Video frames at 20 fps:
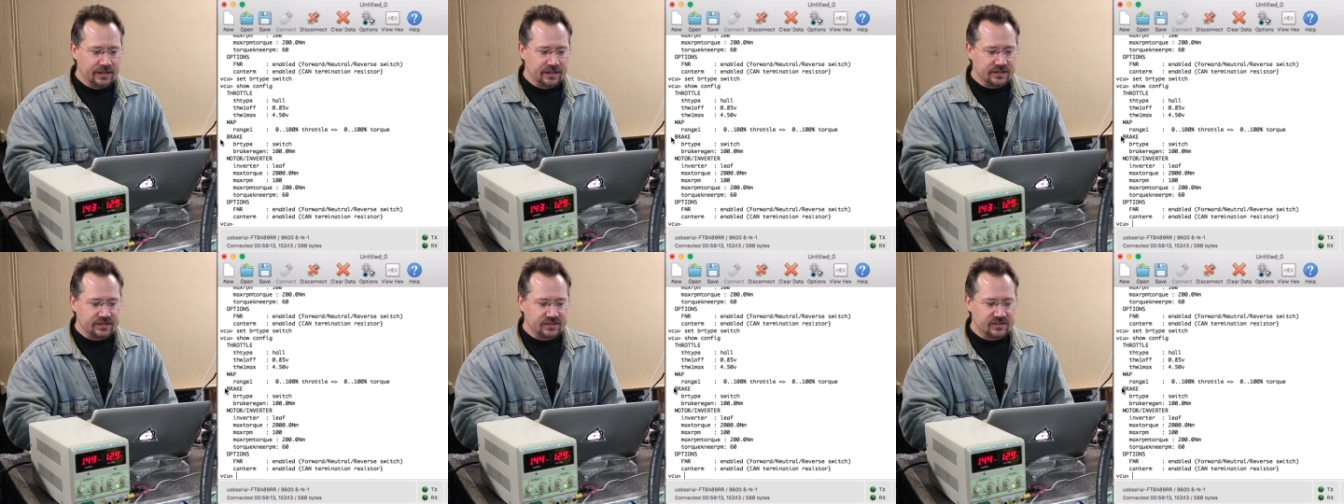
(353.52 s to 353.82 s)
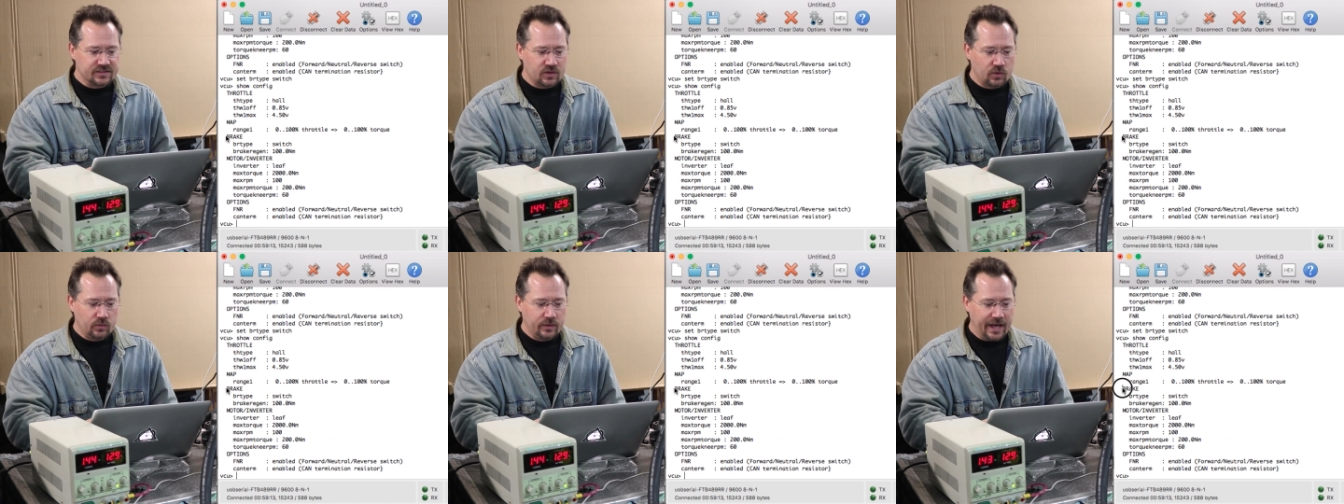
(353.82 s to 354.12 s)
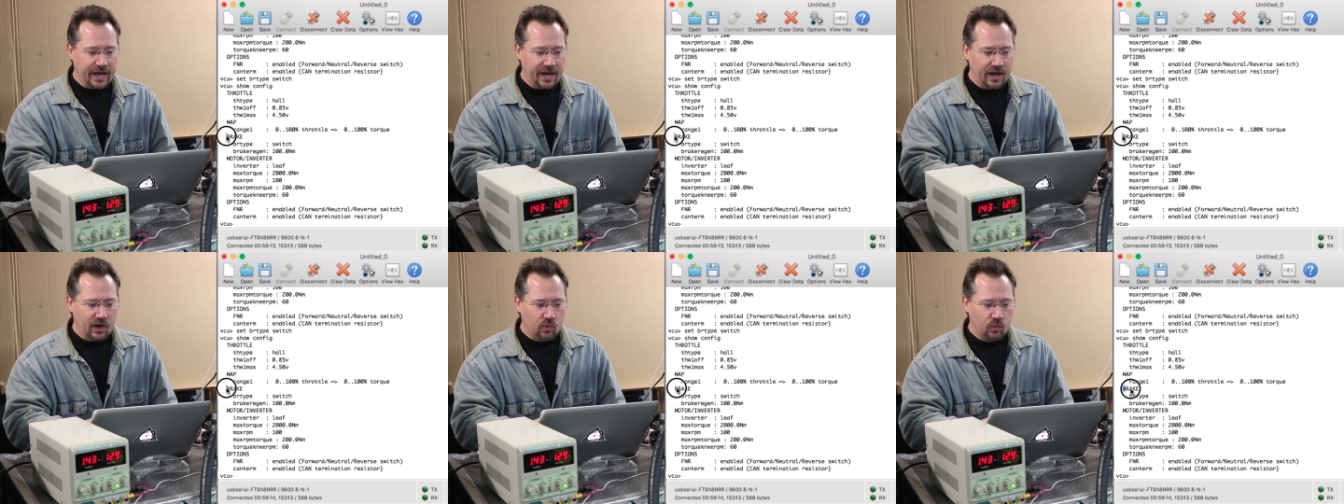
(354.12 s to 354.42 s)
So
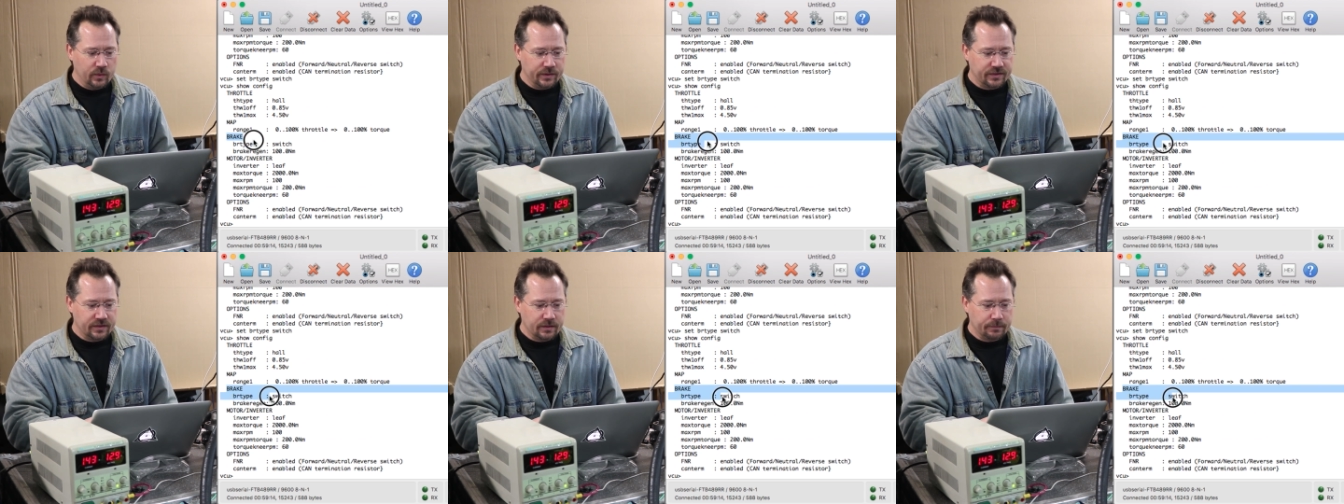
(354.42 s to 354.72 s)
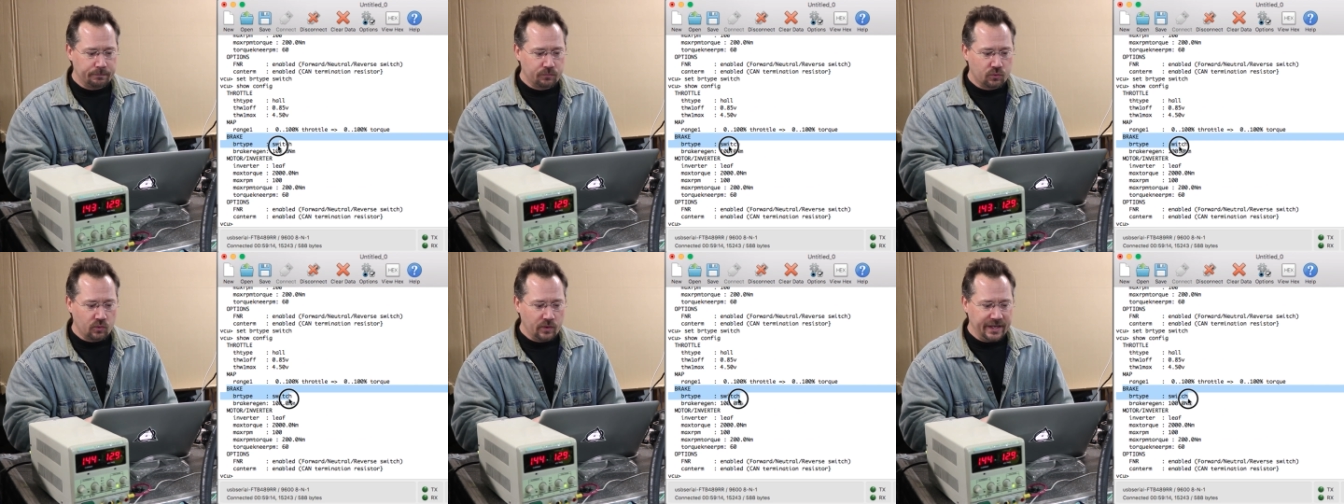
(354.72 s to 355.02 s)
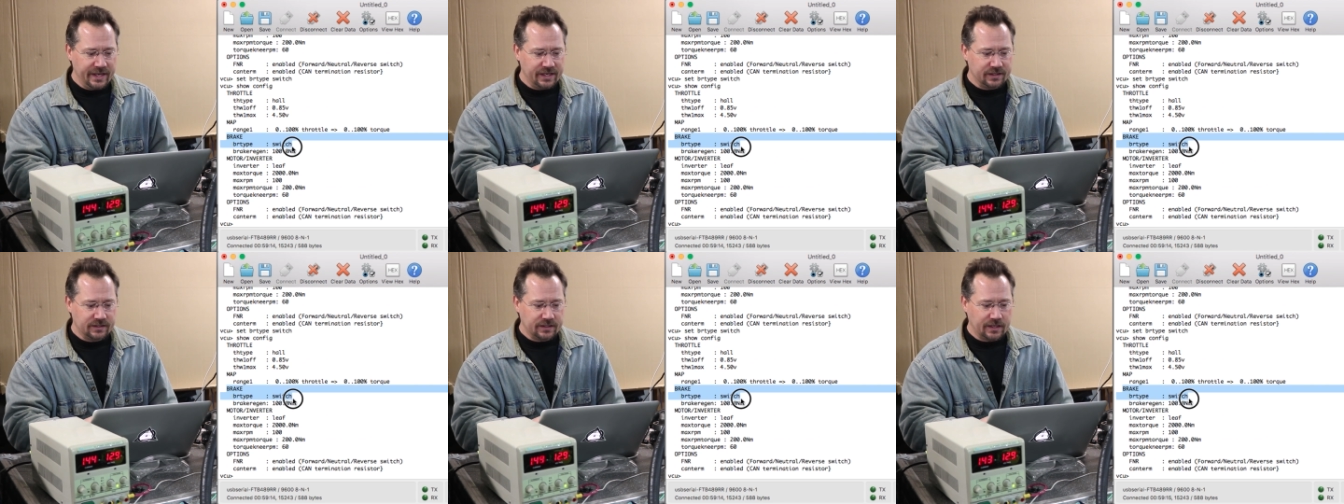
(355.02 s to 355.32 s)
now with the
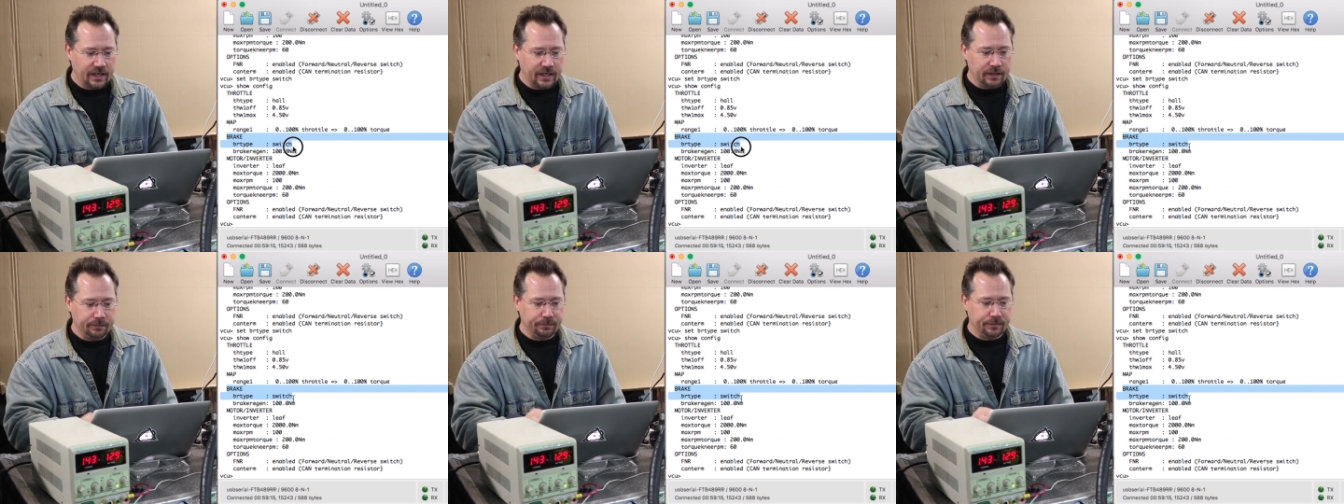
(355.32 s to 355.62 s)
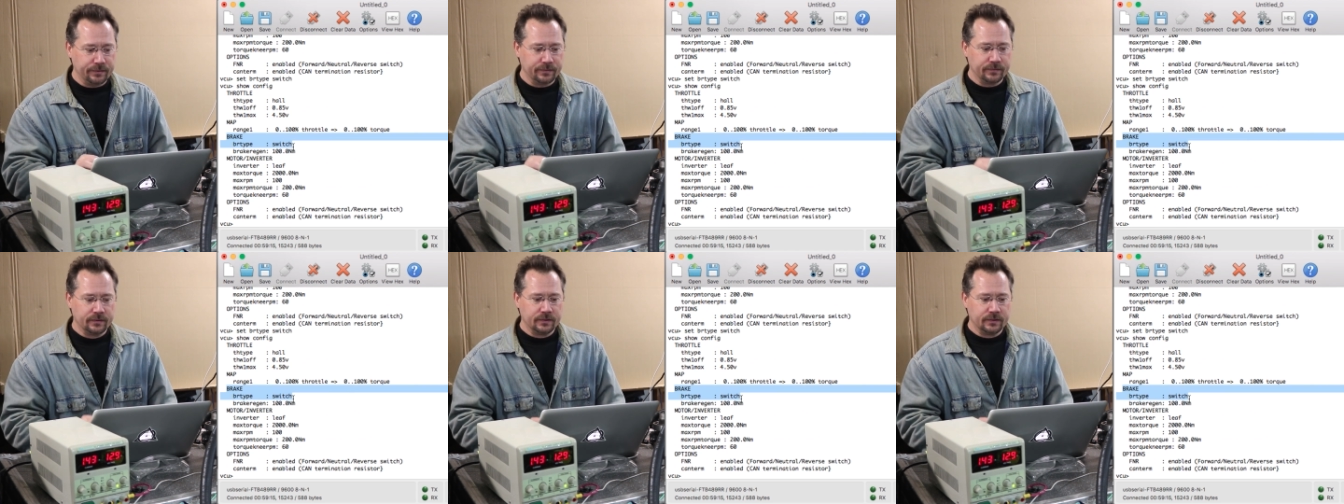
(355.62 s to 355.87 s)
brake type,